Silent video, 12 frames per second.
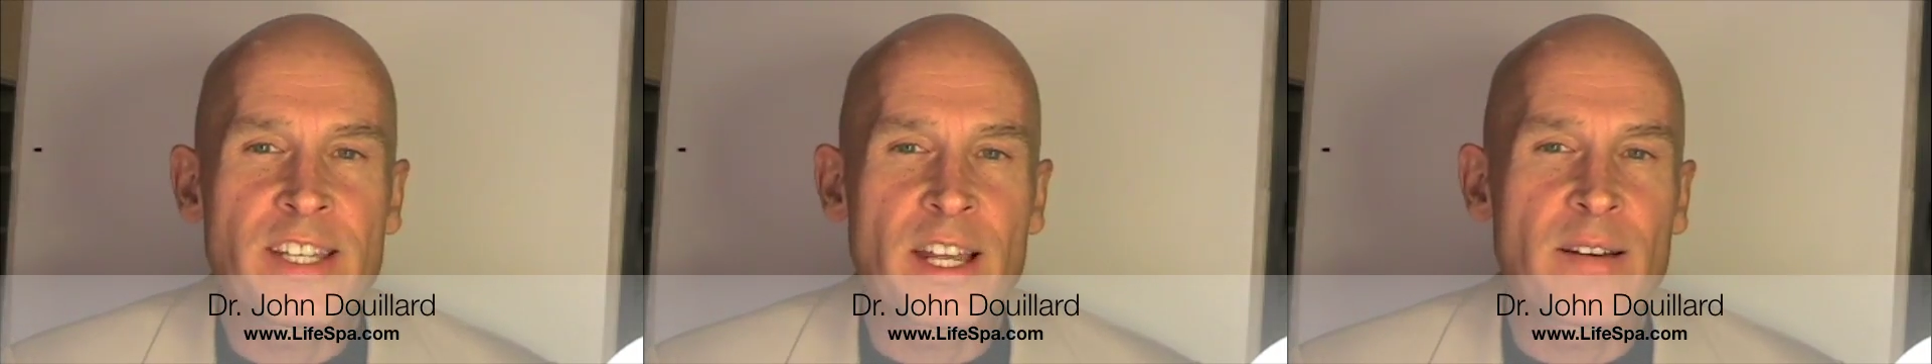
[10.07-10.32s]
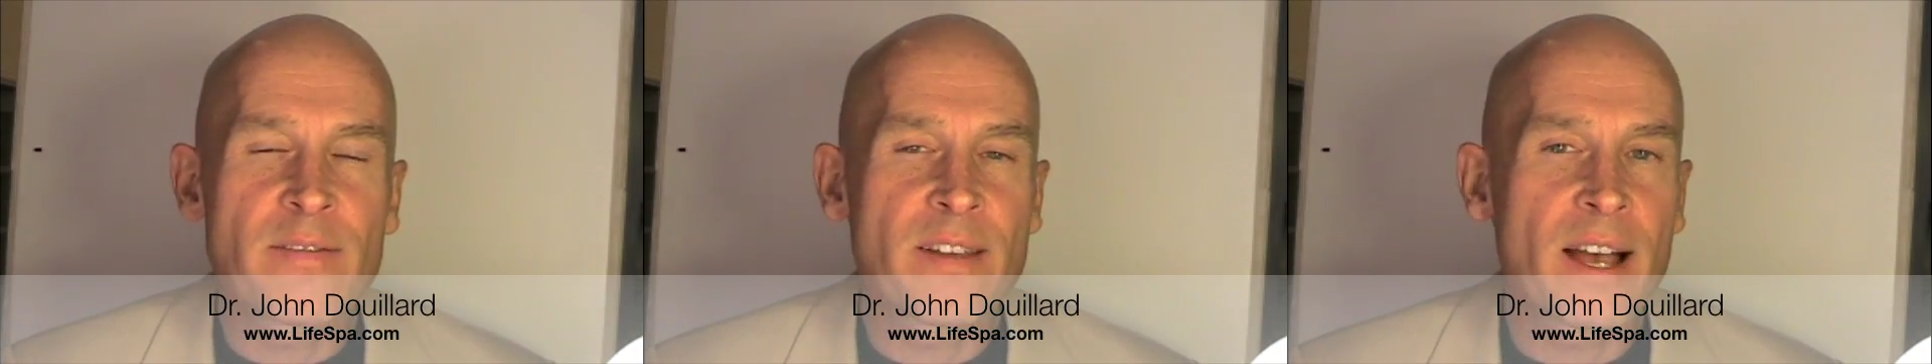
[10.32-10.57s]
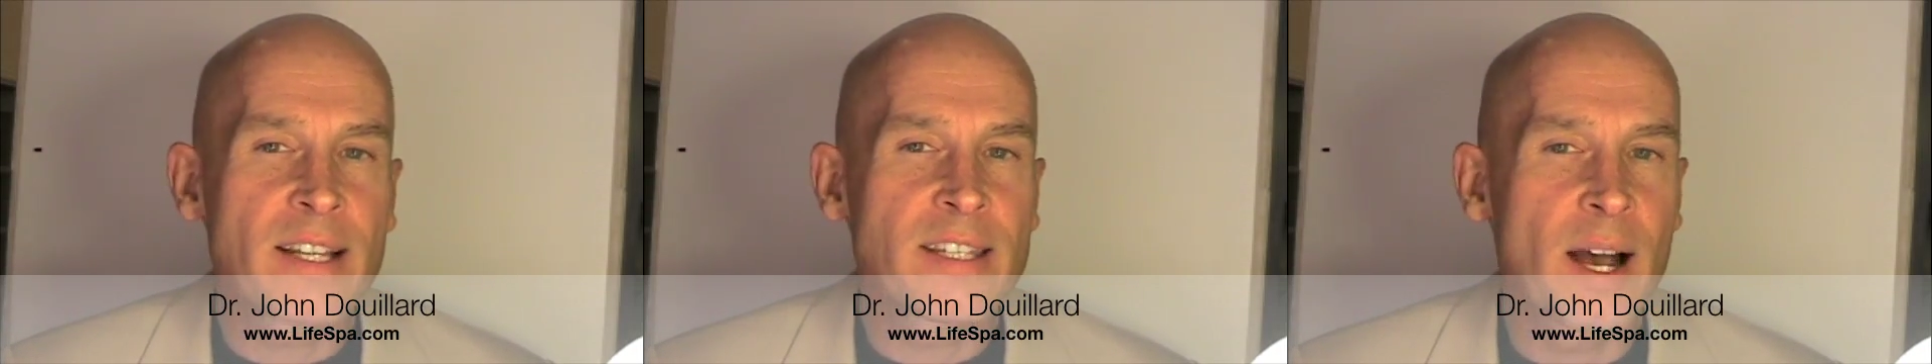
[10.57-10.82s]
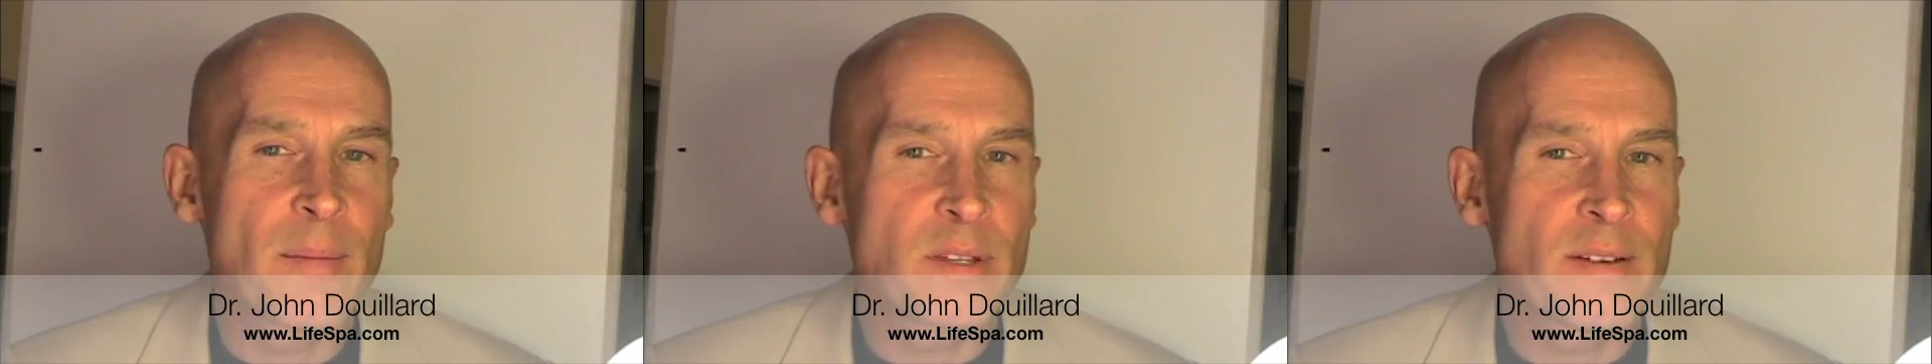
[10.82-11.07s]
that
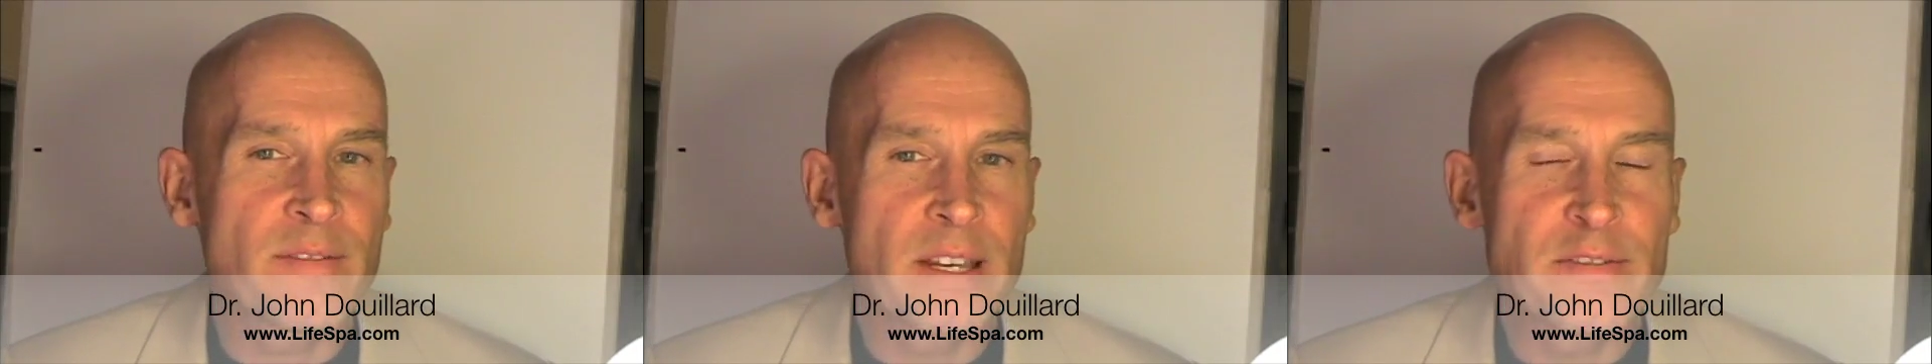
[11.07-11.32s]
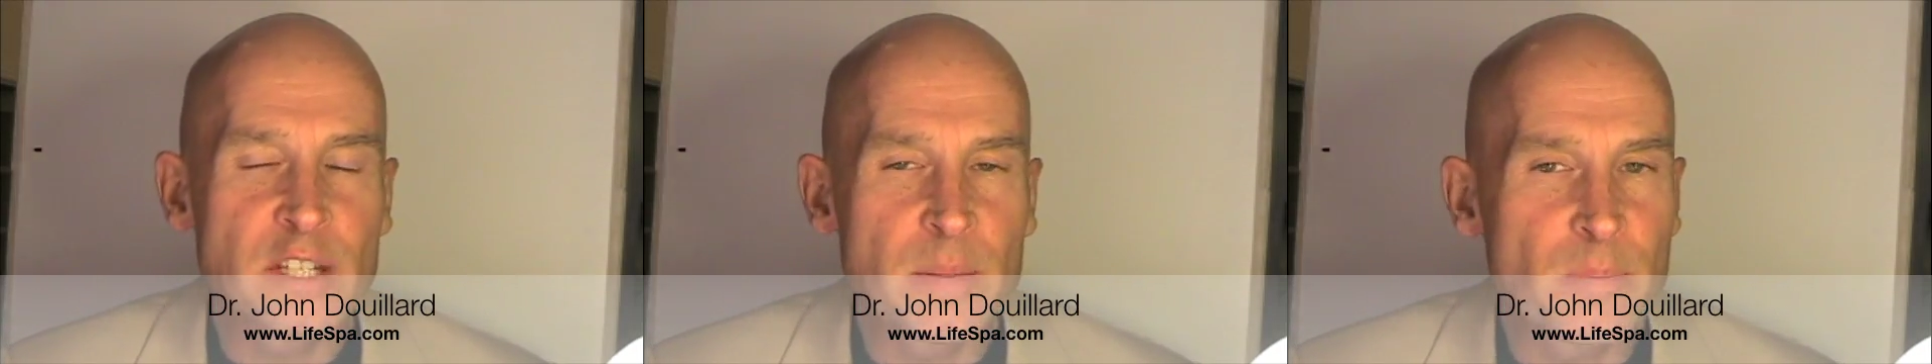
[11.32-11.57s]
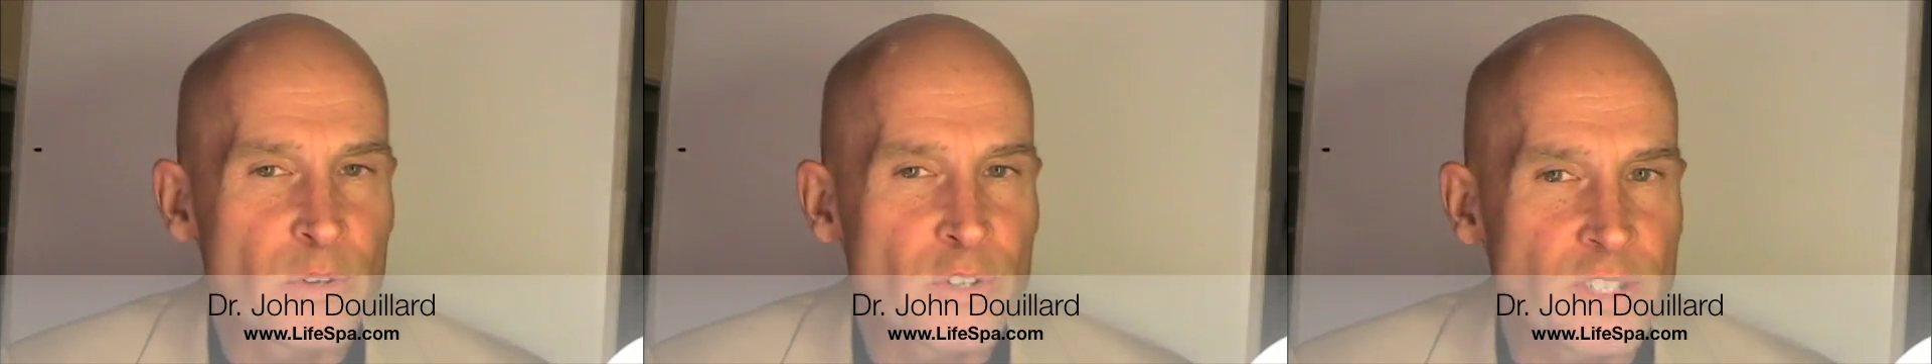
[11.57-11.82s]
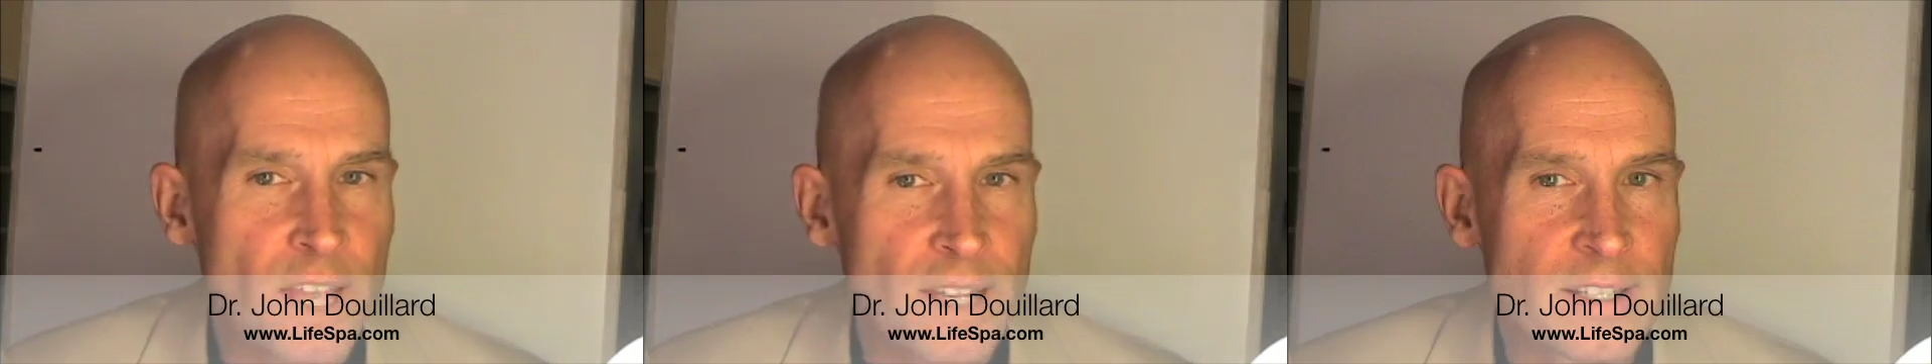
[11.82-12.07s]
affect up to
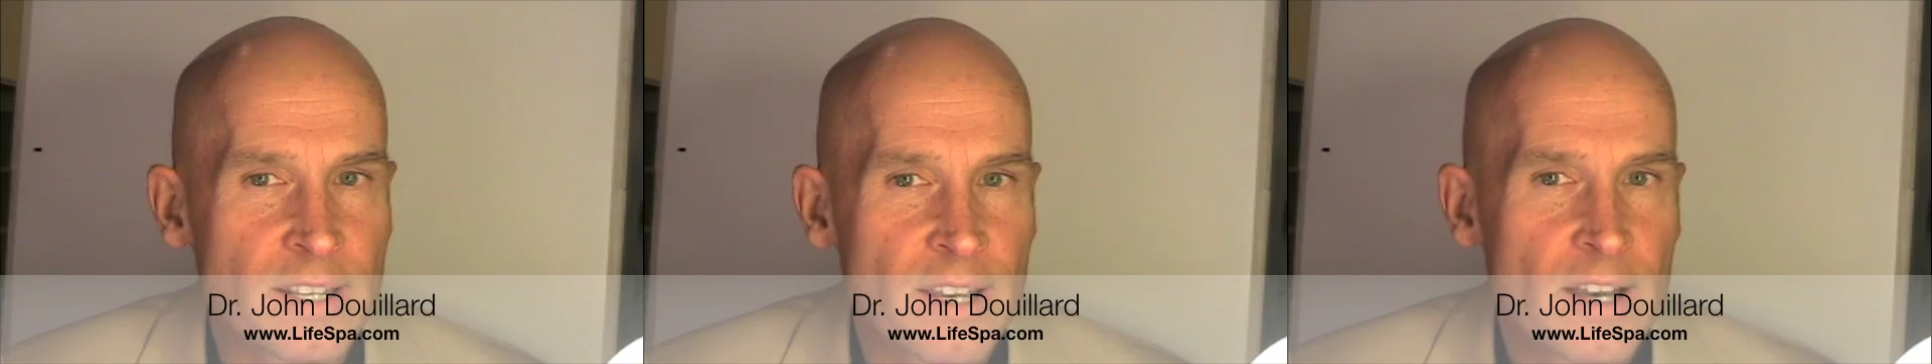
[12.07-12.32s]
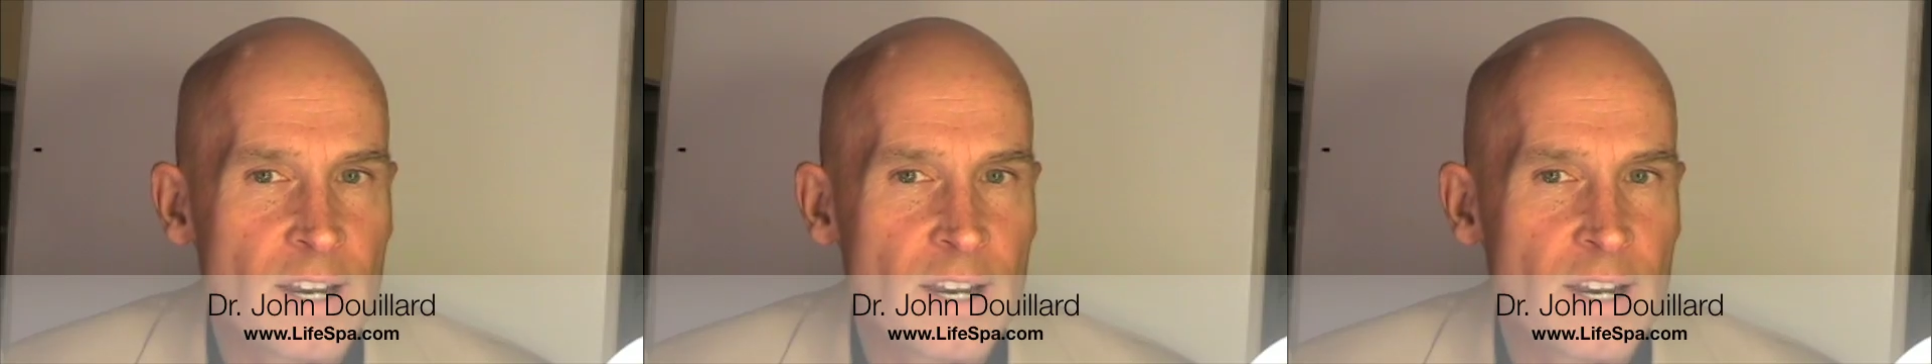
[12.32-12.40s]
50%